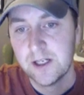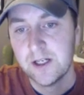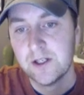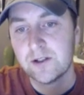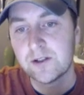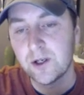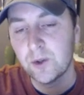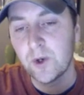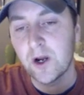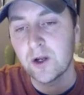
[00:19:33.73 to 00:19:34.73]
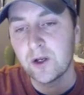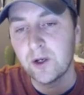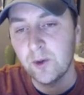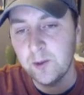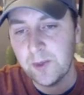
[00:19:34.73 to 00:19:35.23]
So
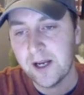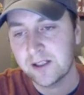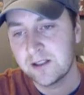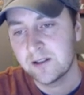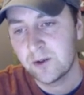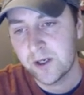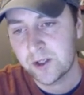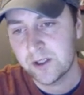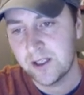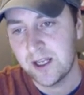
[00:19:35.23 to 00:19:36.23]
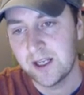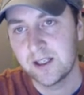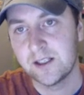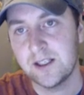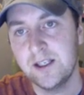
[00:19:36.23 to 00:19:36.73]
going back to the question at
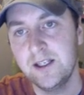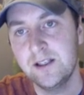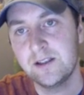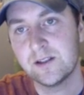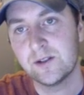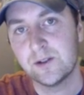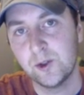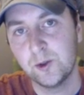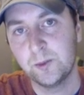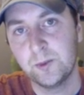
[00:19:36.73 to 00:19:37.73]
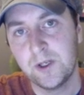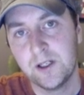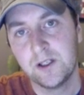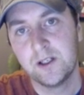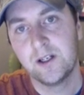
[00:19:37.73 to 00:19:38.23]
hand, is Zoom
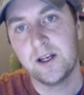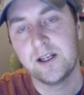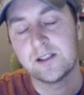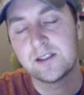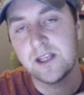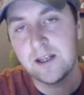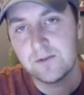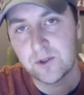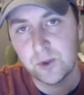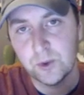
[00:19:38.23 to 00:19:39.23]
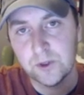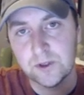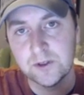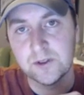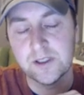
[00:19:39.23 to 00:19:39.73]
a safe
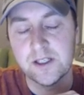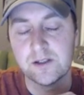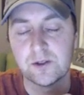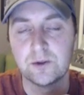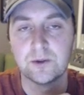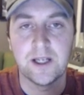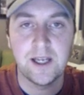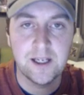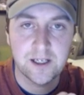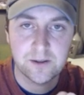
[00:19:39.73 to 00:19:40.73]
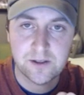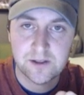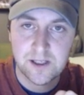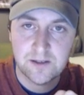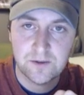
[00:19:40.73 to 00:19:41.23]
tool? Is Google Hangouts a
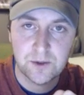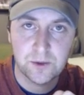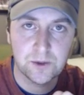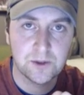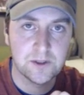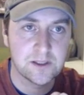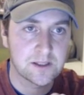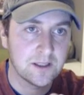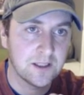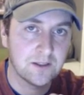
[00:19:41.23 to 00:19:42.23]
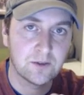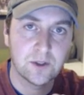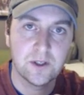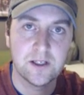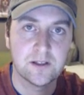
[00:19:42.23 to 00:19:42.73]
safe tool? Is
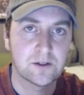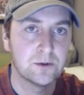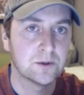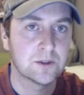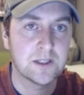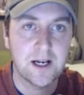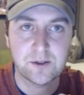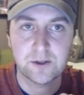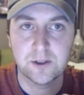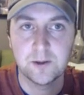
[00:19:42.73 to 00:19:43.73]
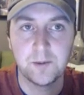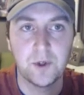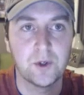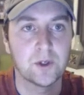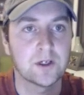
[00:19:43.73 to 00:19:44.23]
Clever? Is Google Classroom
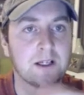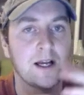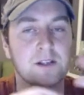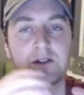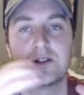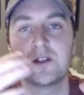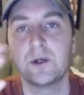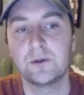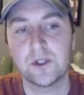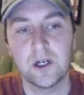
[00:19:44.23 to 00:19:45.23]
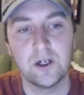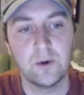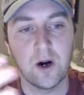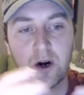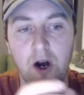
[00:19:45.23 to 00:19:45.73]
or Class
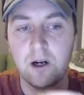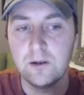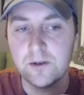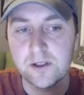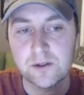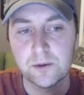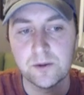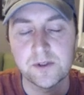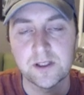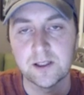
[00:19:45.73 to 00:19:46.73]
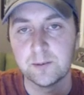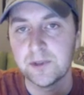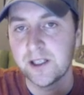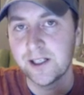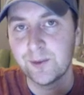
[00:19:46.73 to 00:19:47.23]
Dojo? Are all of these tools in
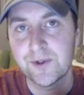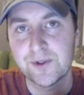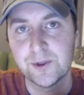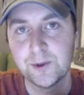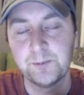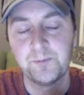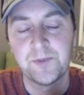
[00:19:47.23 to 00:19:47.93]
compliant with Zoom?